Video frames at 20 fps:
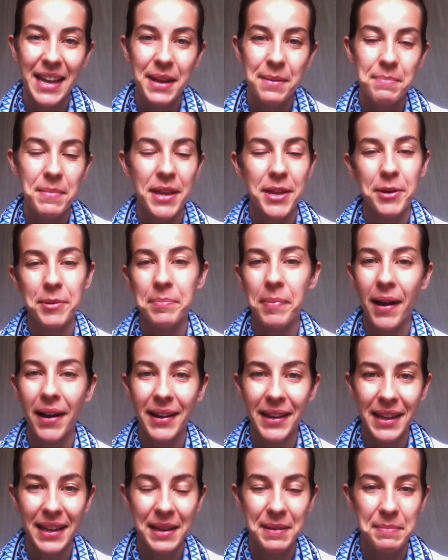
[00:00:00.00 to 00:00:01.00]
May your
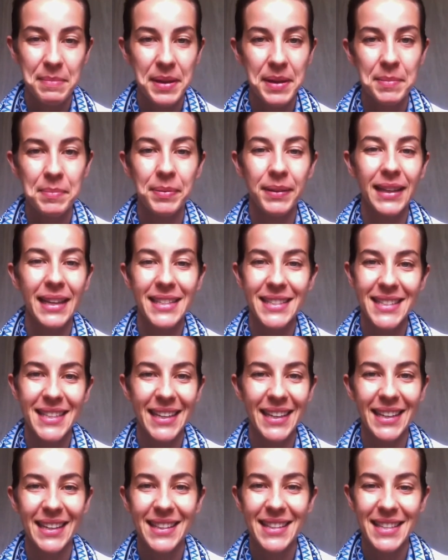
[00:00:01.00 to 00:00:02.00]
body be a
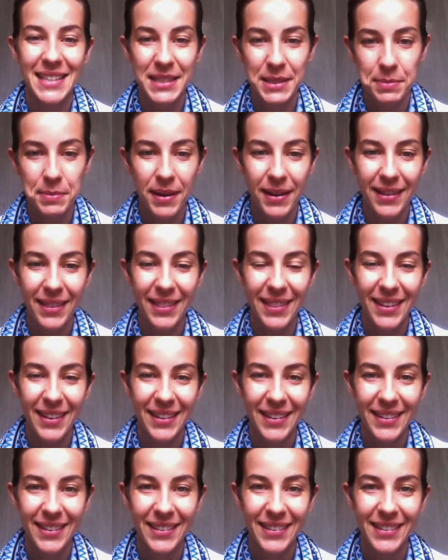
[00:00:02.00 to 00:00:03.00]
blessing this month.
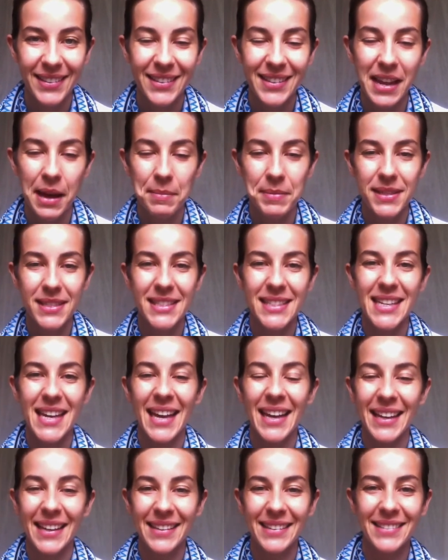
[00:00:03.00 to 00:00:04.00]

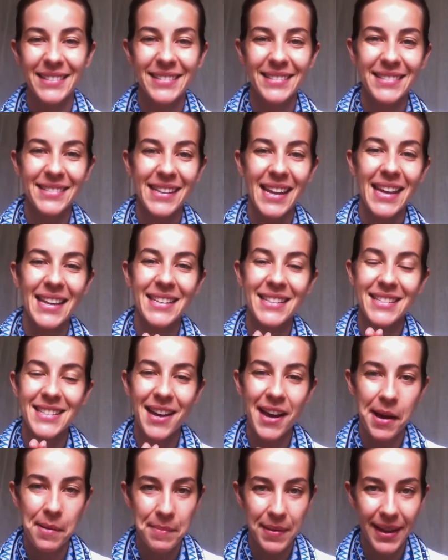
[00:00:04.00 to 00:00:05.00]
Namaste and
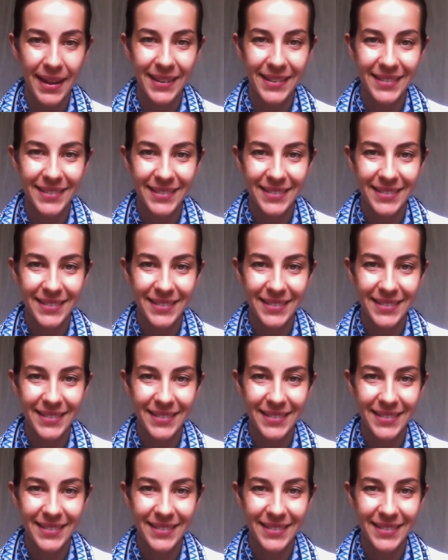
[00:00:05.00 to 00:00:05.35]
Amen.